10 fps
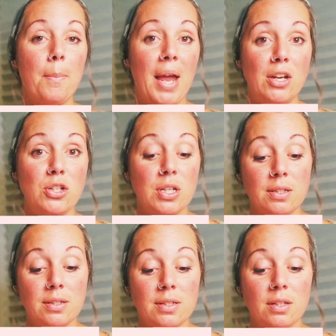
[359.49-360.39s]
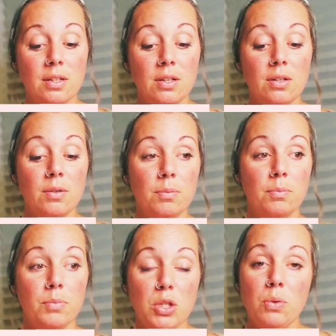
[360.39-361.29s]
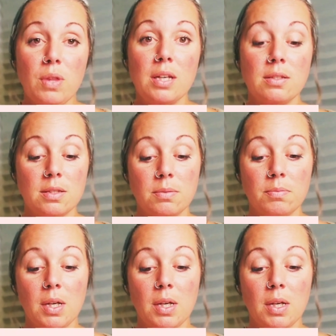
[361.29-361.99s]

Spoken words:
patients do this.